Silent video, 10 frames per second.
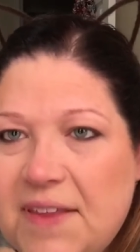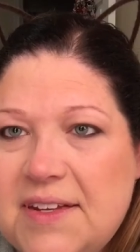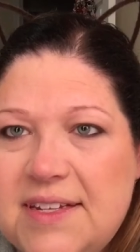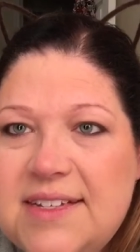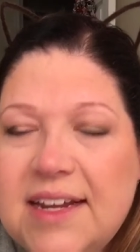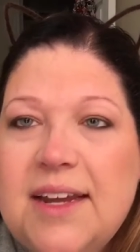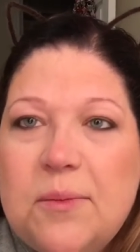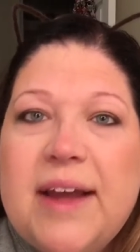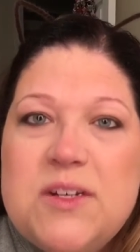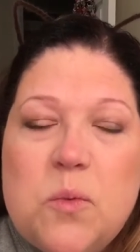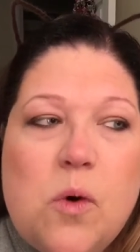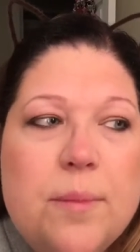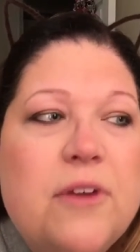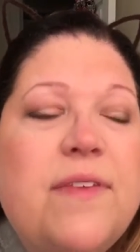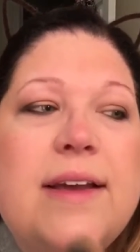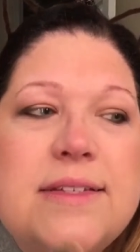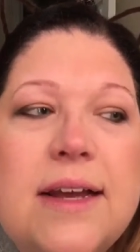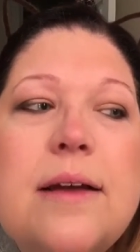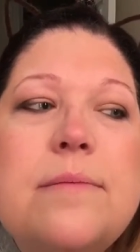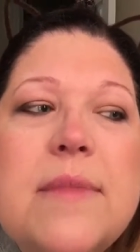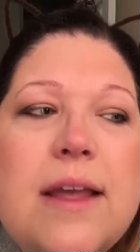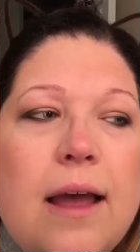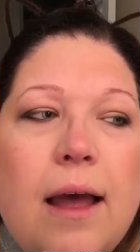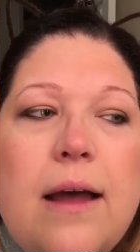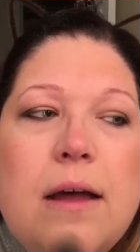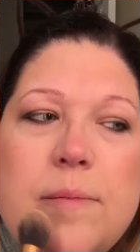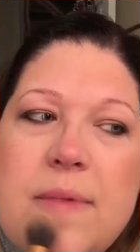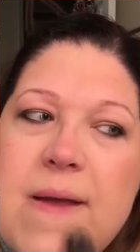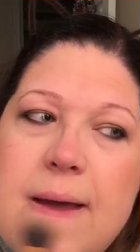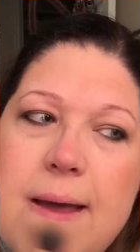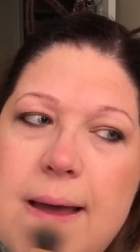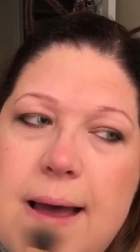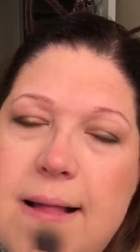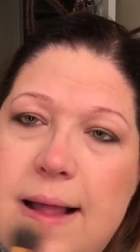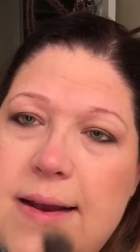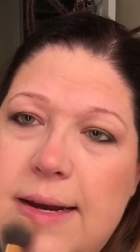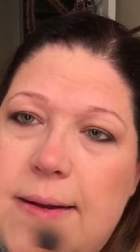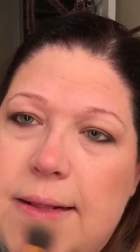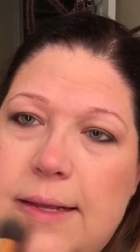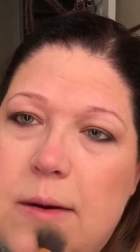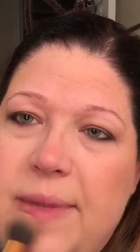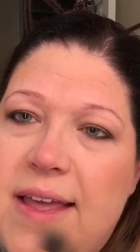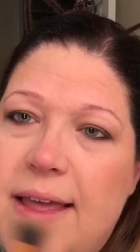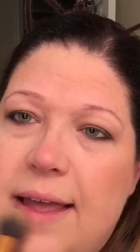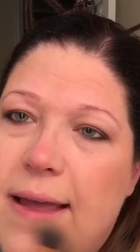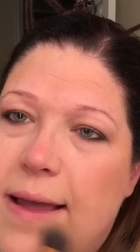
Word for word: this is a good way to warm your face up. Um, I like to do a little bit